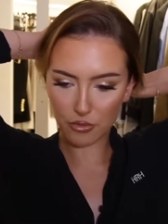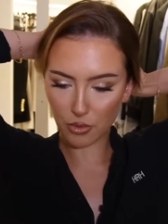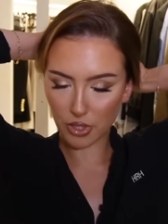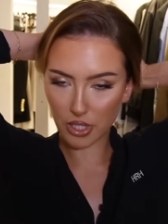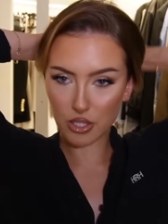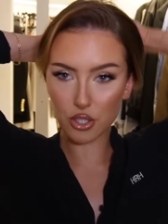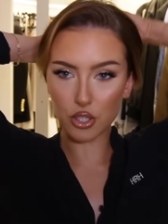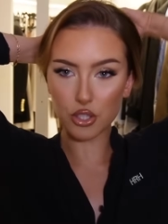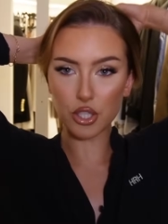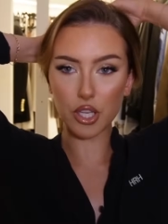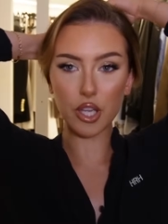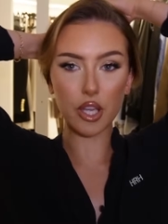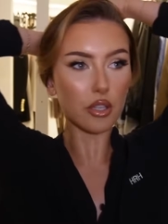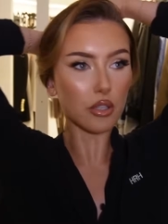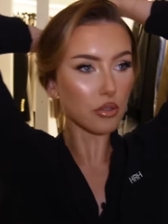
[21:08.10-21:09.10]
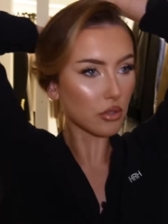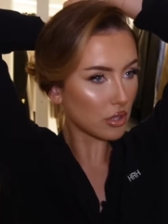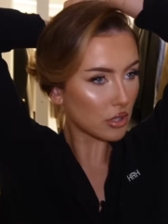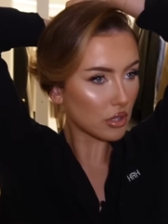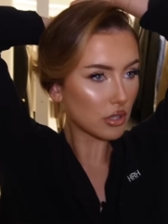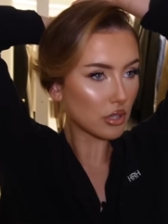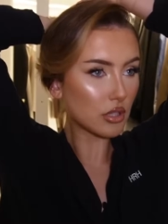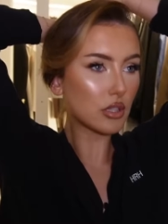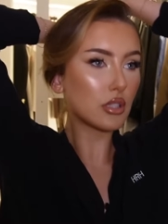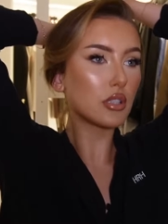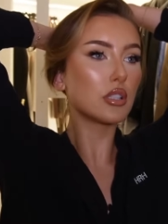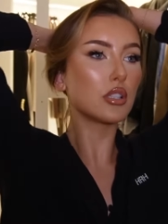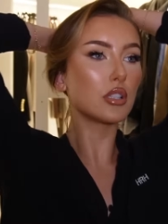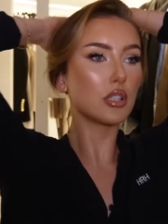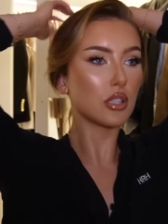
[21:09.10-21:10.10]
of wanted to do
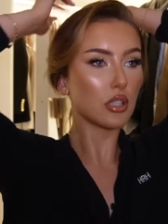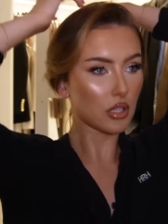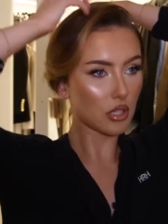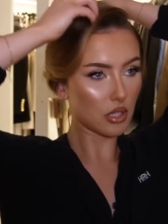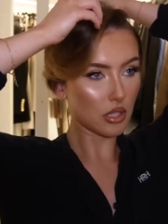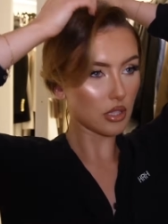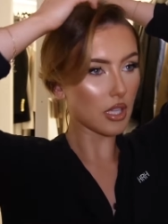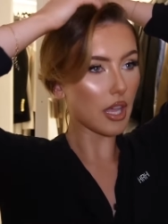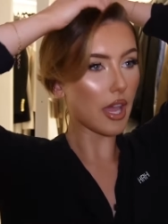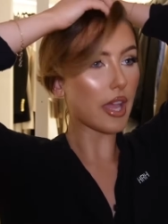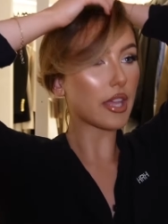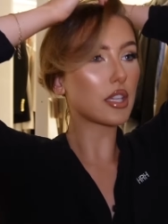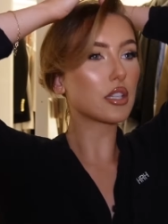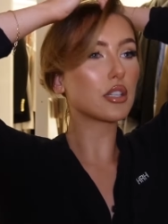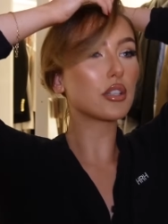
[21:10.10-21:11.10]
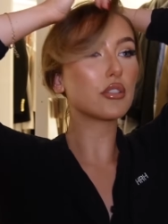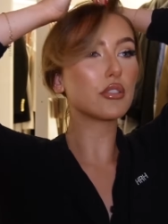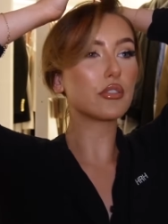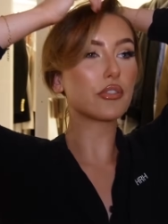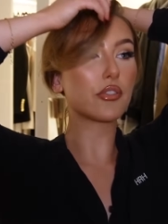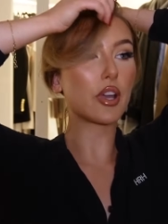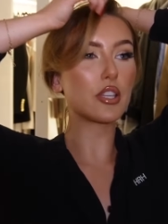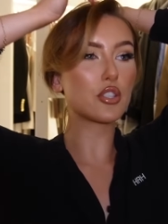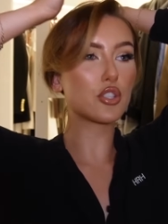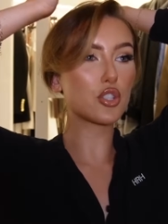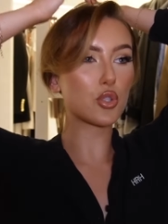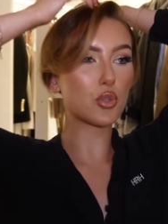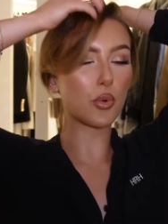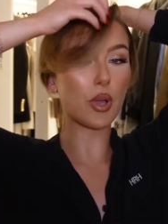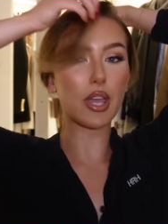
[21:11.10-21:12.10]
like French
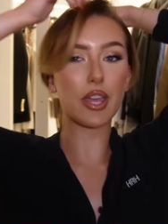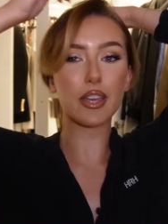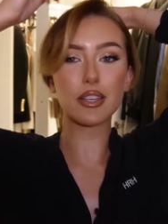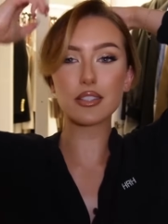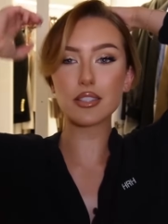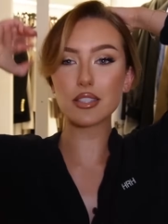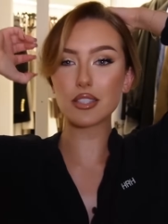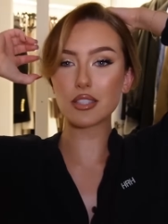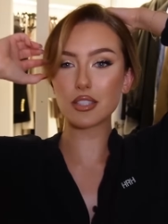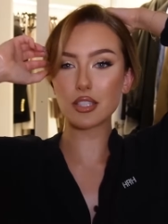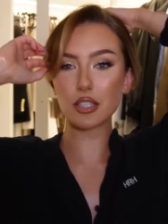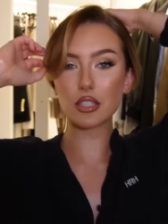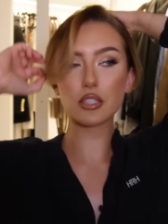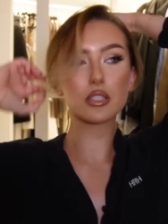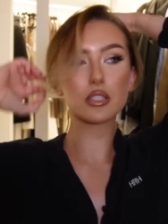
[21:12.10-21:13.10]
twist,